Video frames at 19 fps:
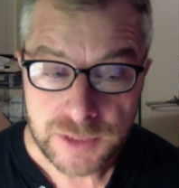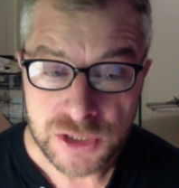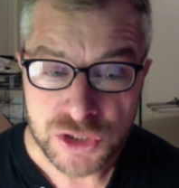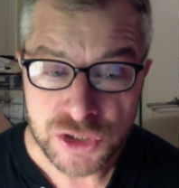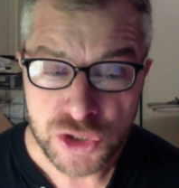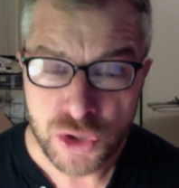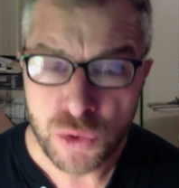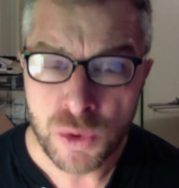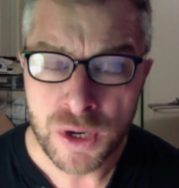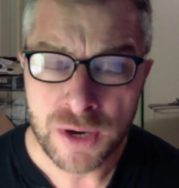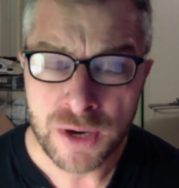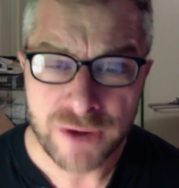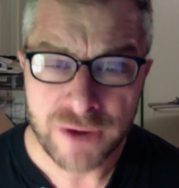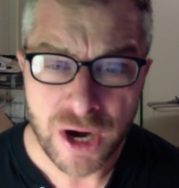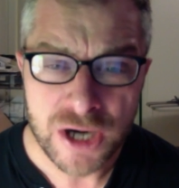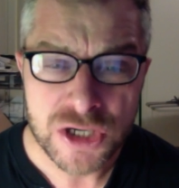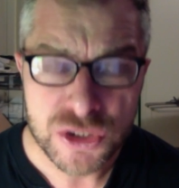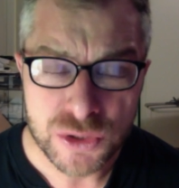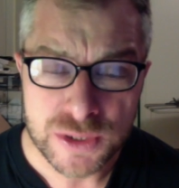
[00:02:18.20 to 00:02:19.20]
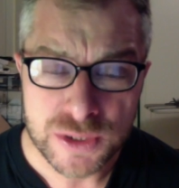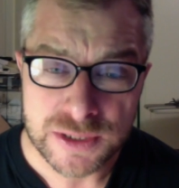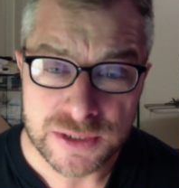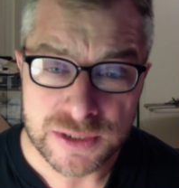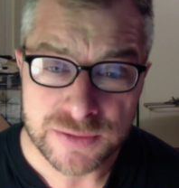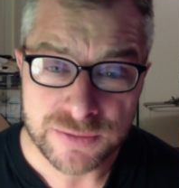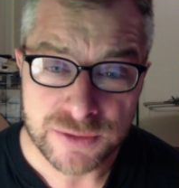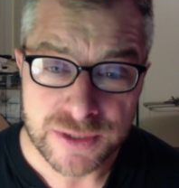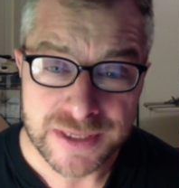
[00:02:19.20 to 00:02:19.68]
do whatever our choice
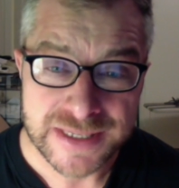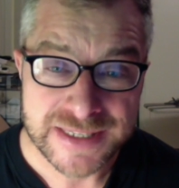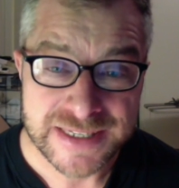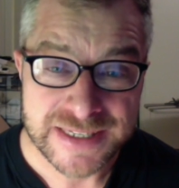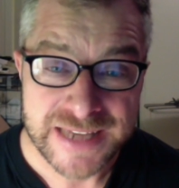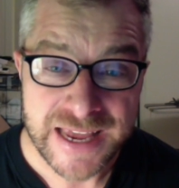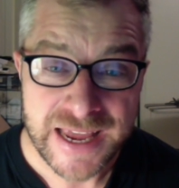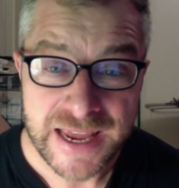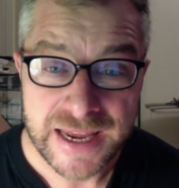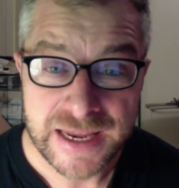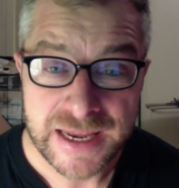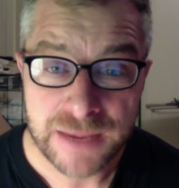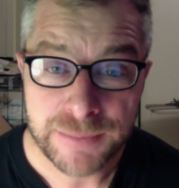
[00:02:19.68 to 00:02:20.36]
is for this day.